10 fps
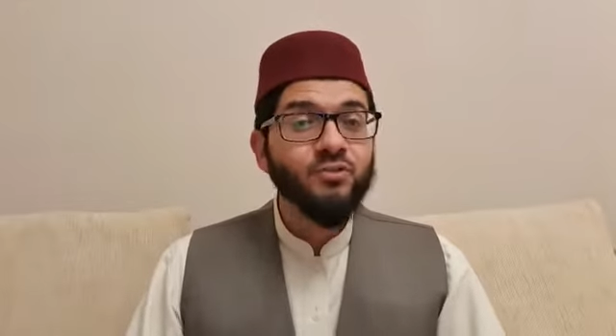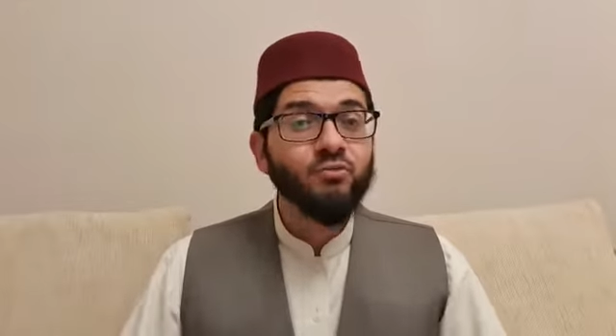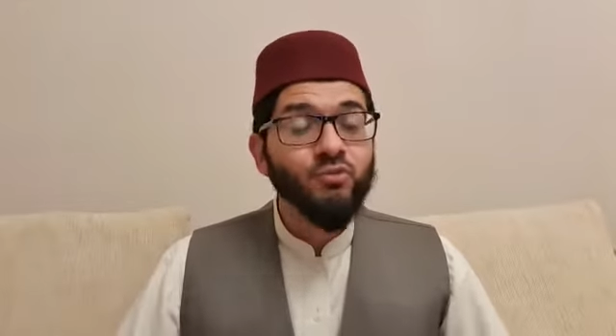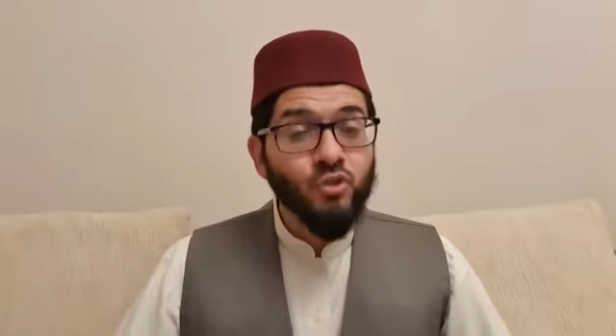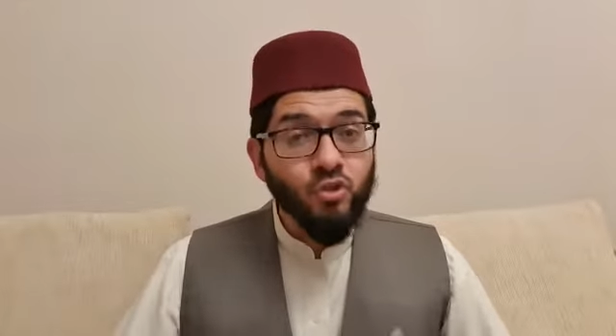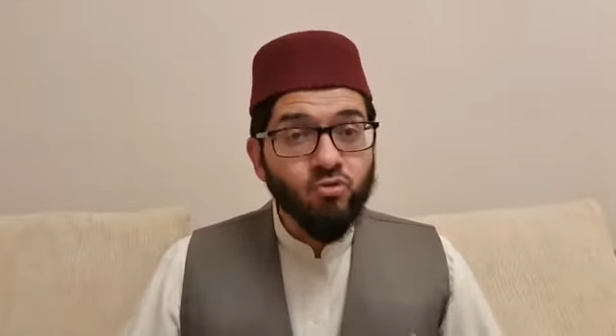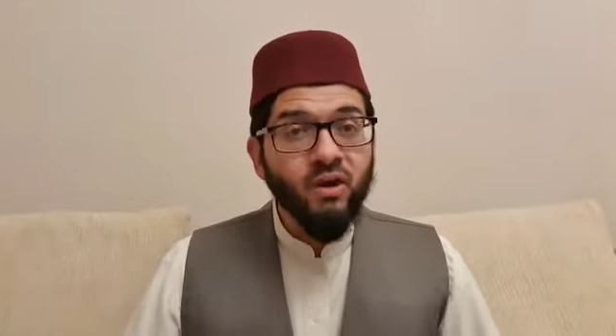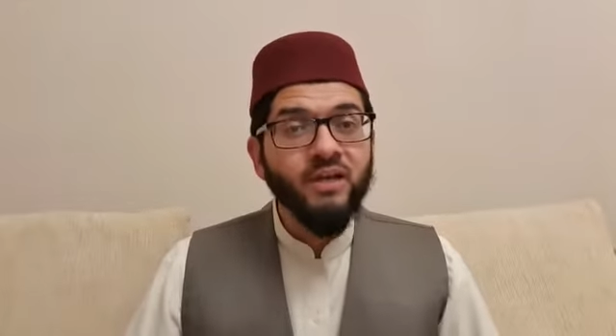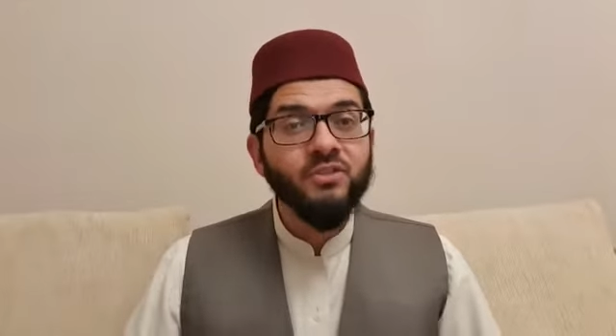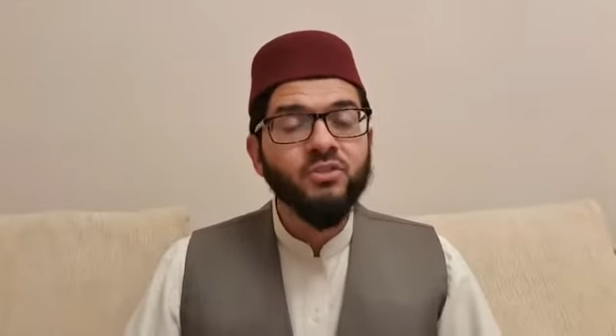So we should
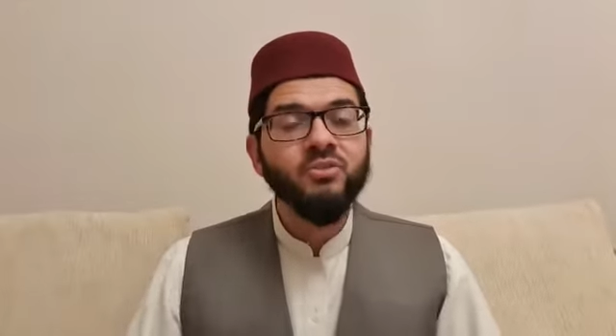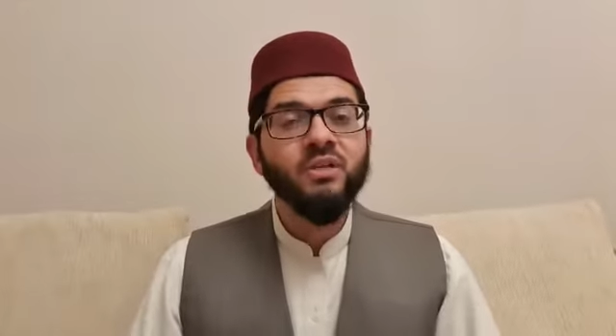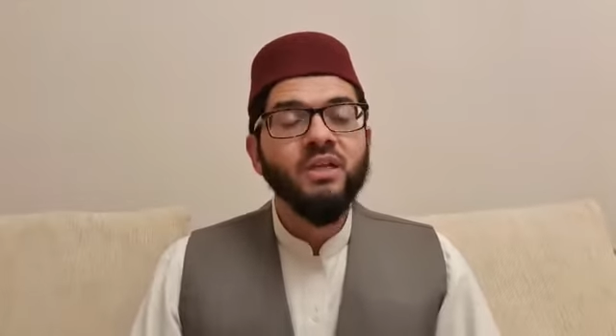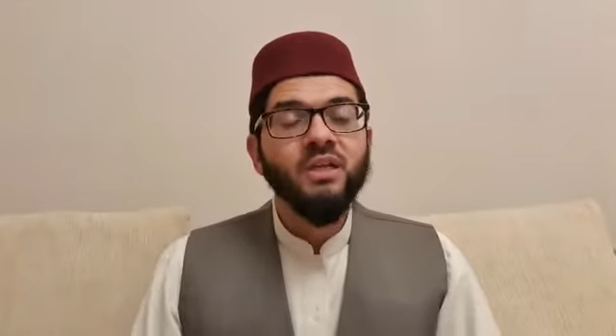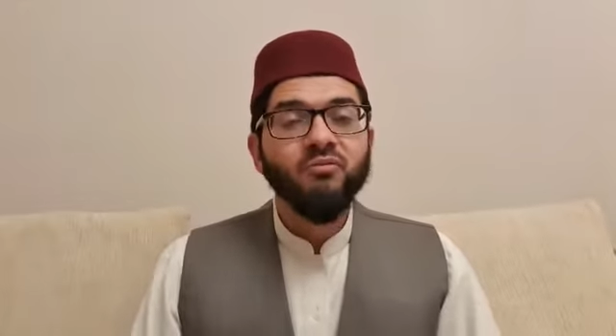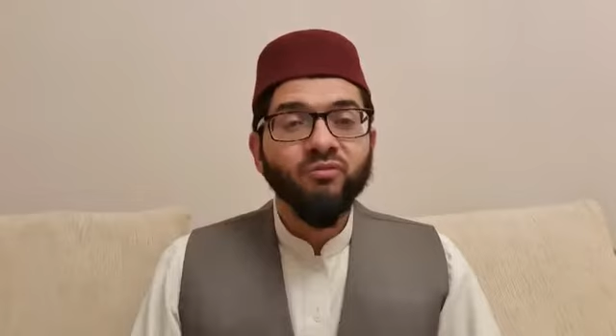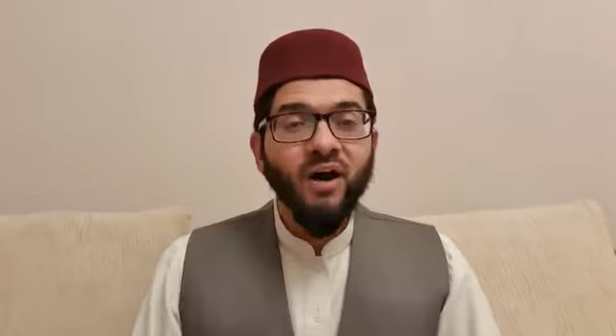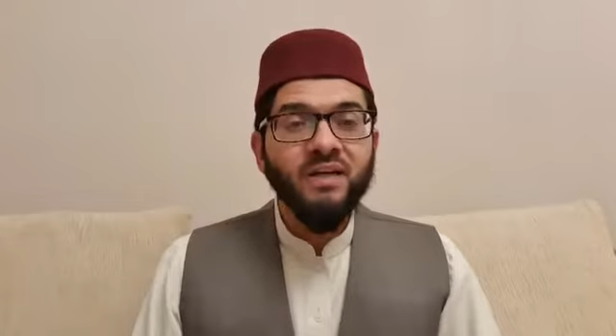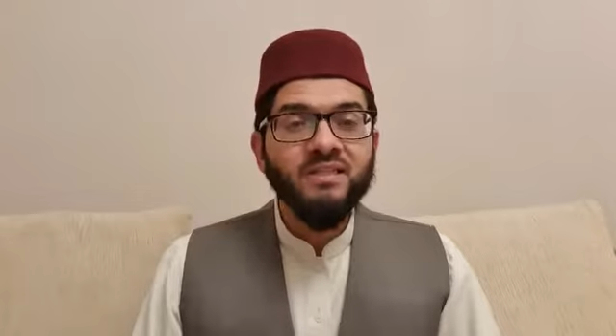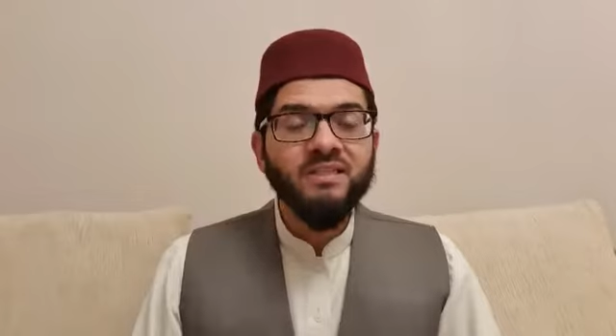try to
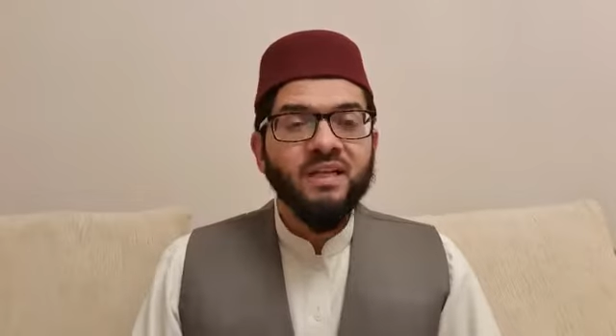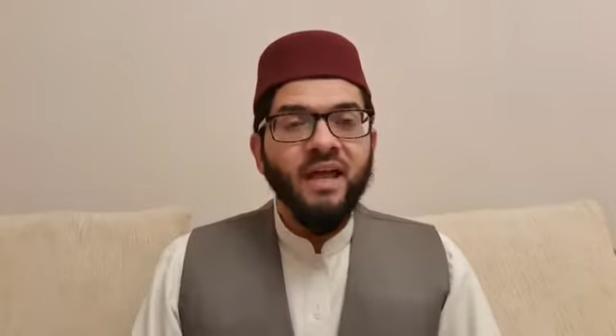fast.